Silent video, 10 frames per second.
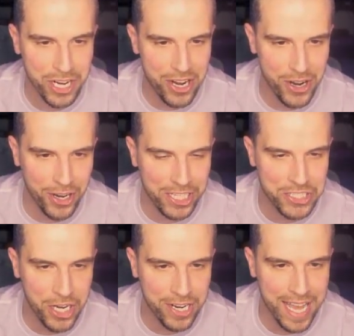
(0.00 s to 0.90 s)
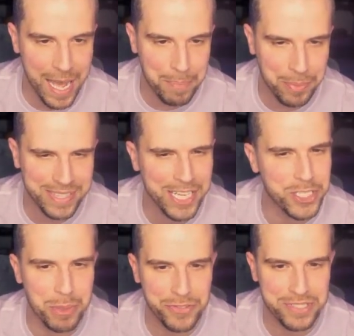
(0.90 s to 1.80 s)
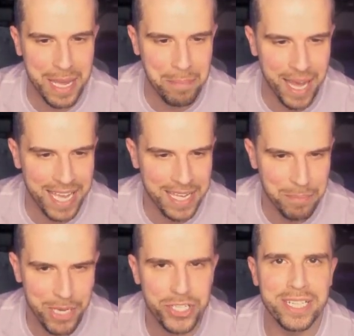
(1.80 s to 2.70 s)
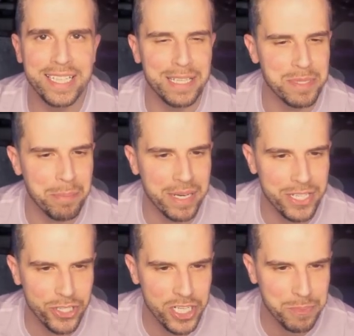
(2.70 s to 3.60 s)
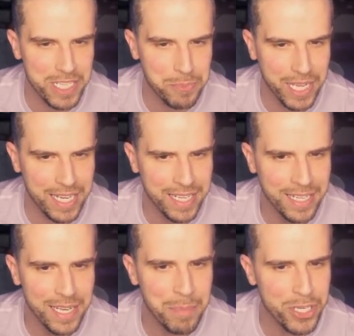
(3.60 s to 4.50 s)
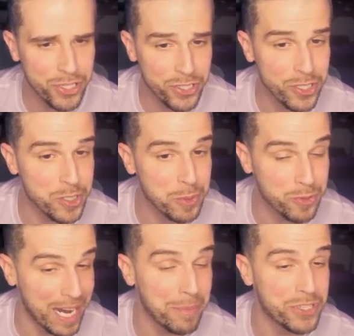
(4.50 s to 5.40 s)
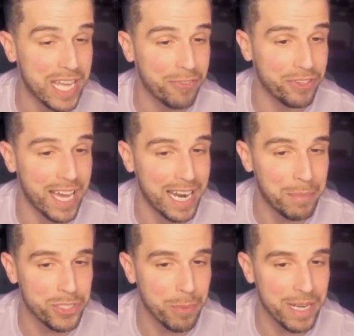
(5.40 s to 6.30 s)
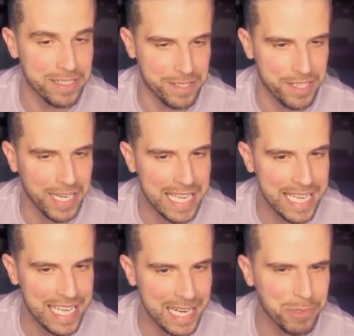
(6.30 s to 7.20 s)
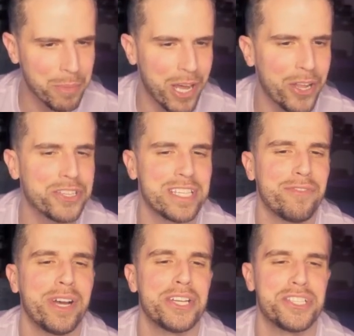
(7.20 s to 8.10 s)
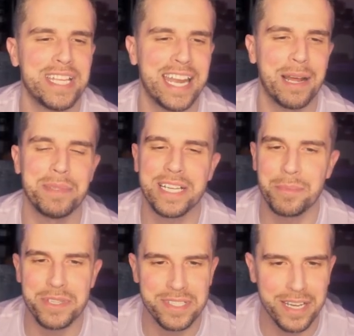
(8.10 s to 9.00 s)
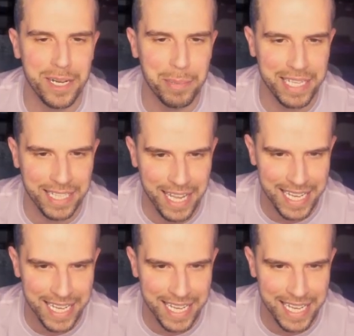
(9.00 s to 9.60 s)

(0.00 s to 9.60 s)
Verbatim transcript: starting early, starting hot. People, thank you so much for stopping by. Make sure you hit that thumbs up button as hard as possible again. Make sure you also subscribe to the channel if you're not. I'm gonna talk about sucky. I'm talking about all the stuff while you're standing. I'm gonna tell them to sub and